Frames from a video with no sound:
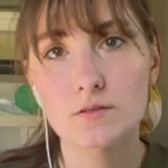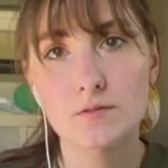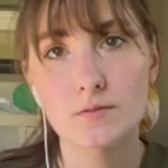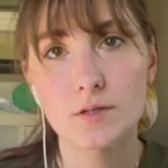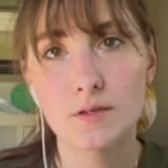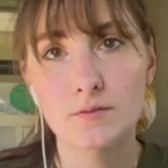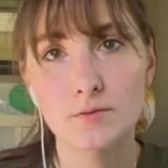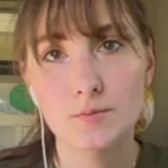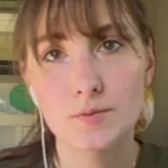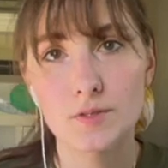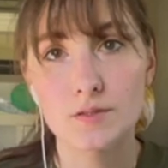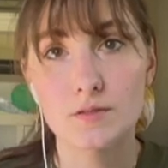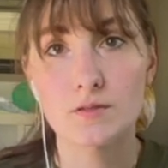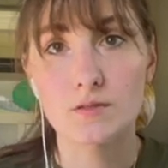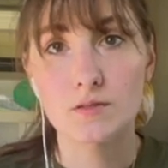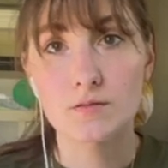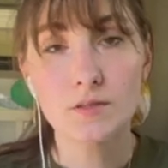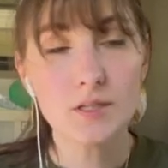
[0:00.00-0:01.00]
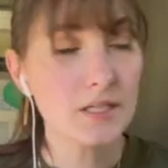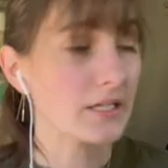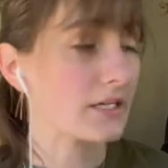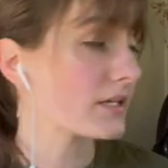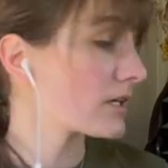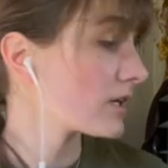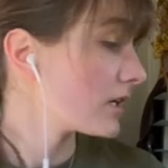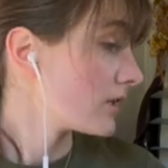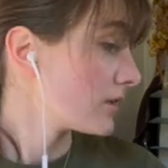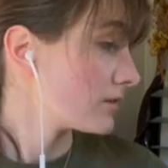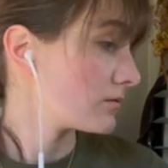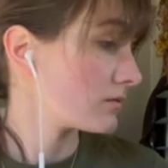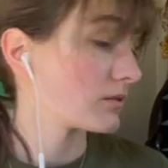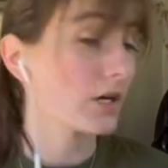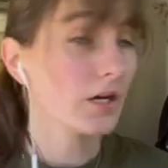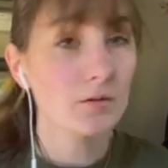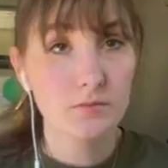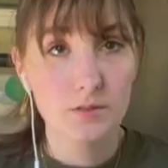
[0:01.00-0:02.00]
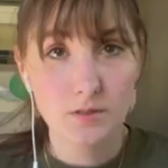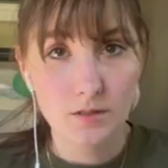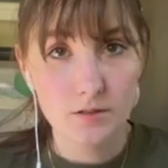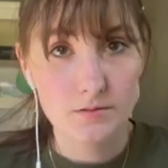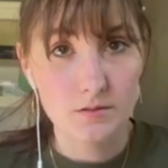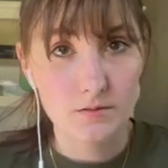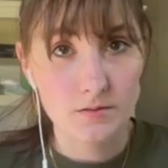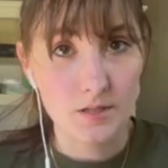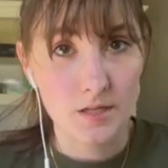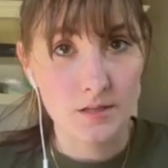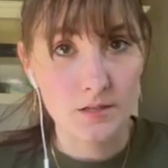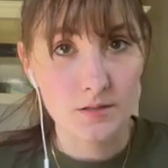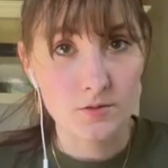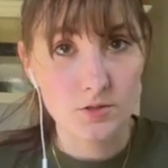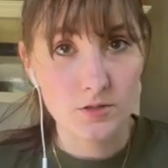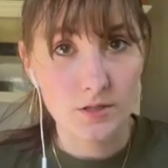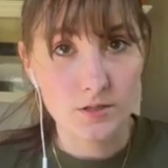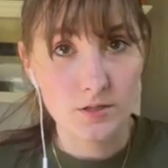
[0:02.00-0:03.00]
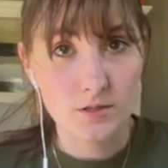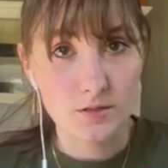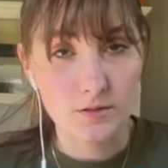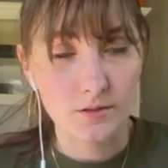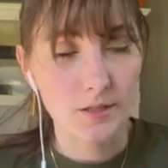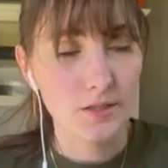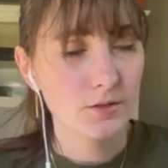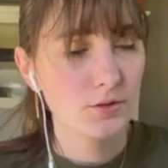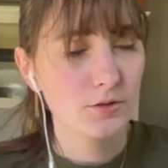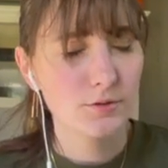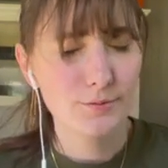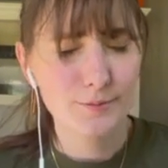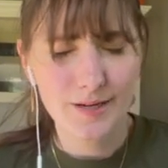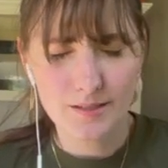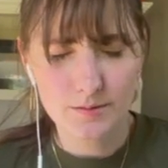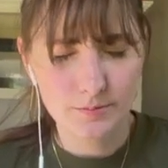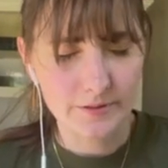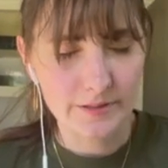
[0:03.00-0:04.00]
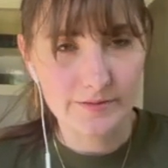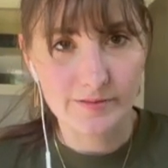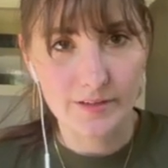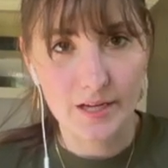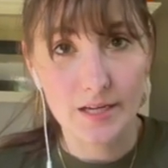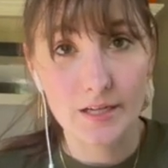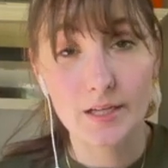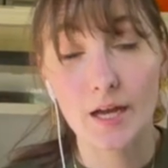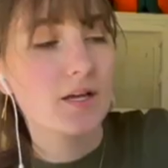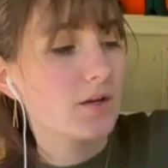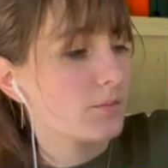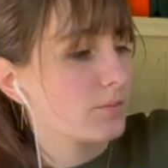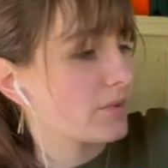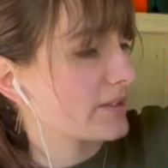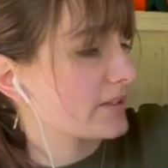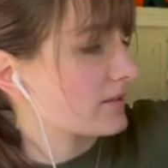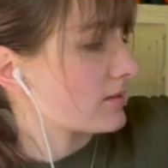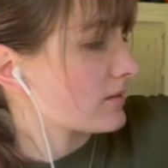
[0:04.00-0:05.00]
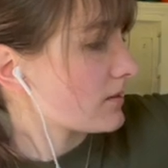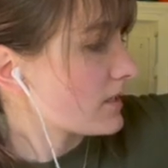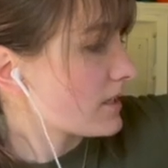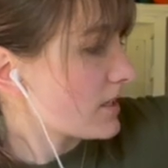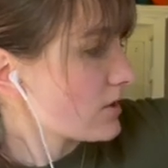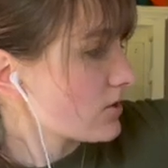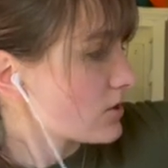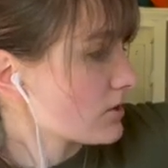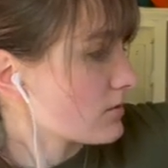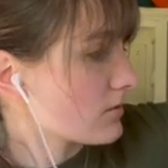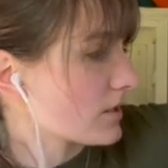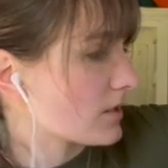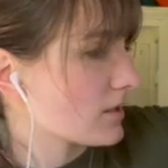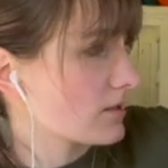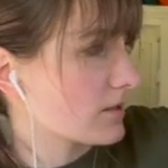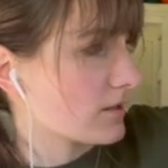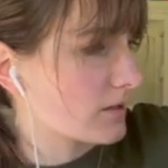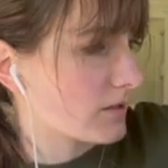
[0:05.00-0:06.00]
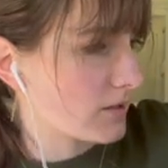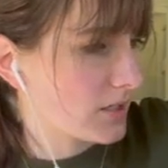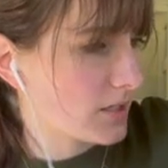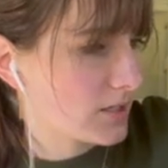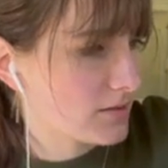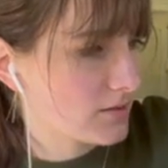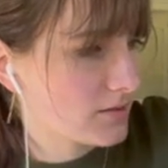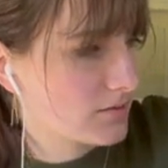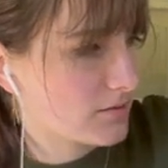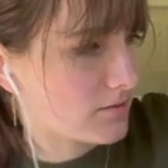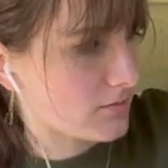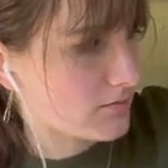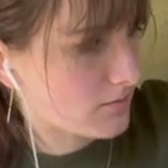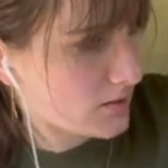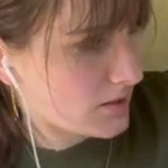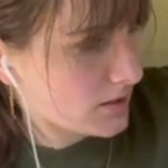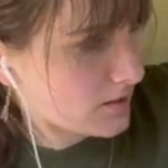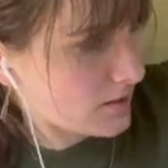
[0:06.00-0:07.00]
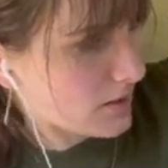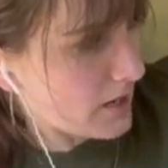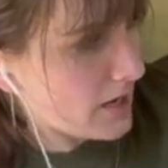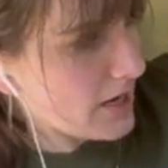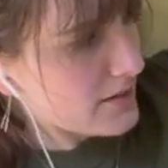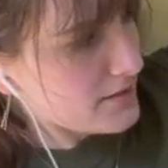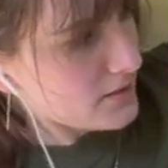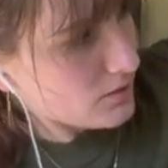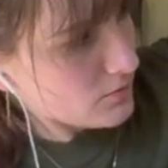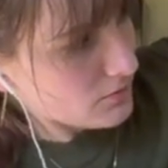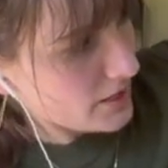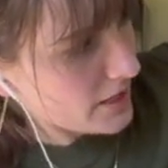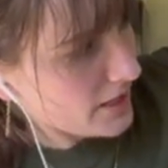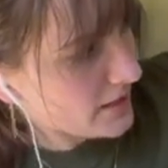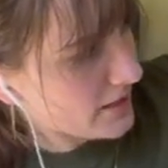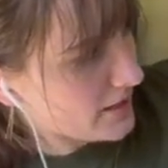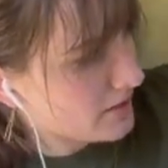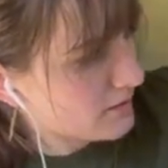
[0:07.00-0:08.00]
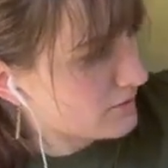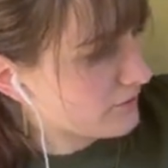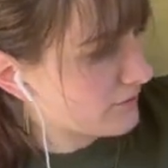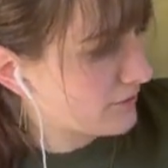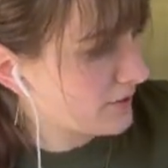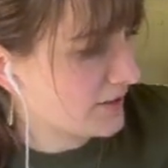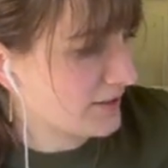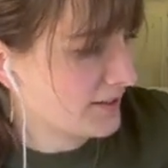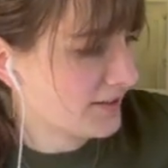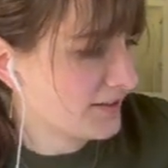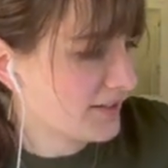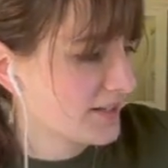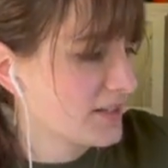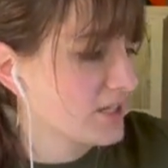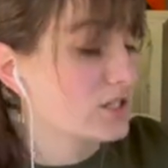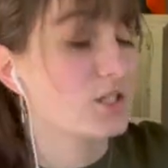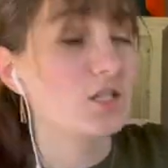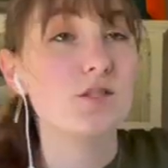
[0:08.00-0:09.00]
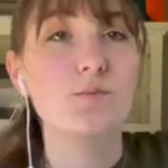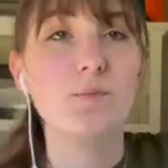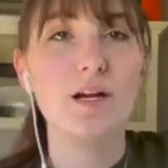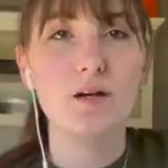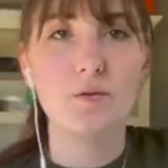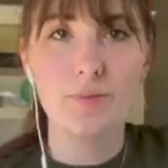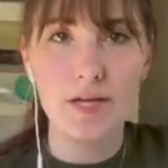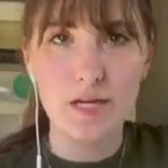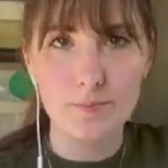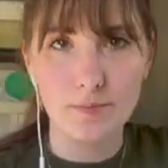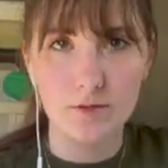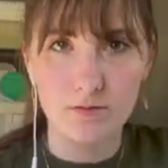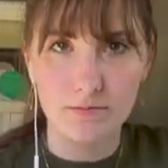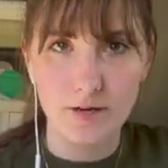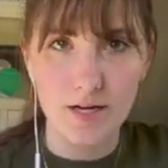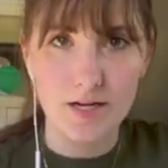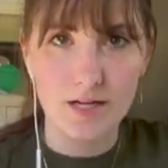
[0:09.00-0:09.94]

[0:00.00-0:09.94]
whatever pieces you need. I will also say the instructions are incredibly vague, but the issue here is that I don't have spare paper right